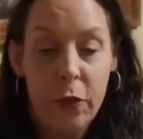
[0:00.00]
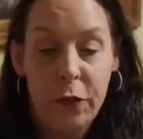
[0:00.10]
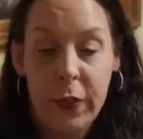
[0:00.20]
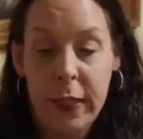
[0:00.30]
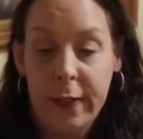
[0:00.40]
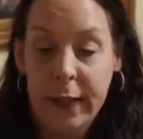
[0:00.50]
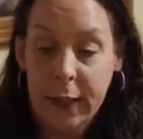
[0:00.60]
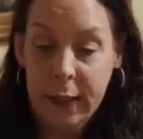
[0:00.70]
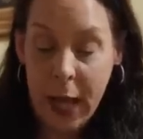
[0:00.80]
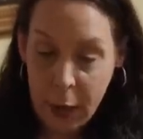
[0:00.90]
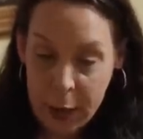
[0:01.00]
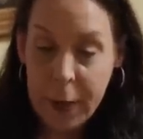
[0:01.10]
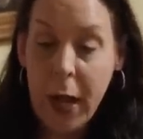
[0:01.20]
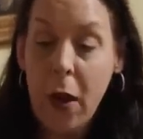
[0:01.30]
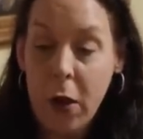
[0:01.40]
and you see how
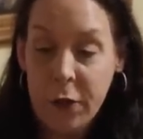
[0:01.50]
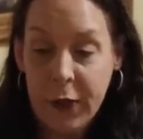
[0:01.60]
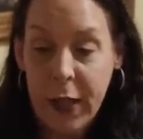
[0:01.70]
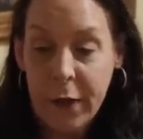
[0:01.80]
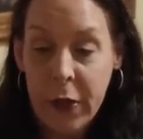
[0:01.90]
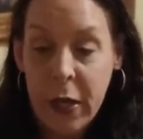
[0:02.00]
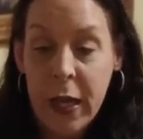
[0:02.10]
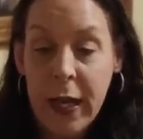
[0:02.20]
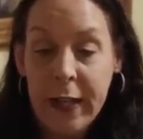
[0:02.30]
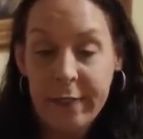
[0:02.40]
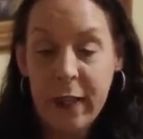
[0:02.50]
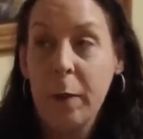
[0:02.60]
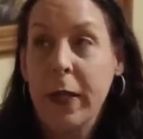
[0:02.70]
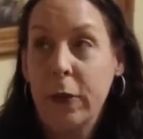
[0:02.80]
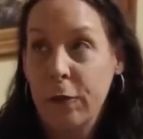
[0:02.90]
him and I are together, it's
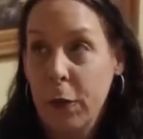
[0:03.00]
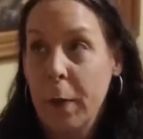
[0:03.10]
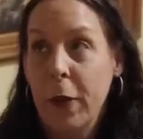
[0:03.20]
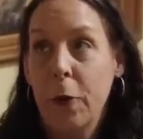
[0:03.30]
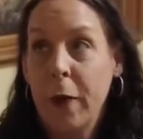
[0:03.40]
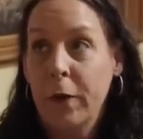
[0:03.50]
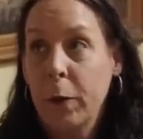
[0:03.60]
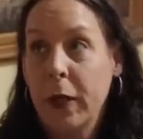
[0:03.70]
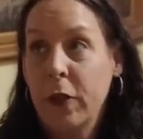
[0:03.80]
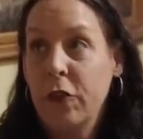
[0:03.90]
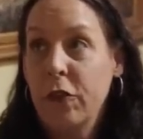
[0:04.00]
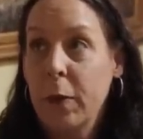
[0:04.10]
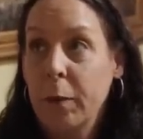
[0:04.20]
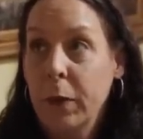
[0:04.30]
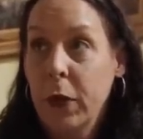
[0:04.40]
going to make you feel better about the
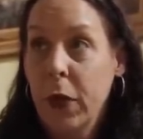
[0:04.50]
relationship,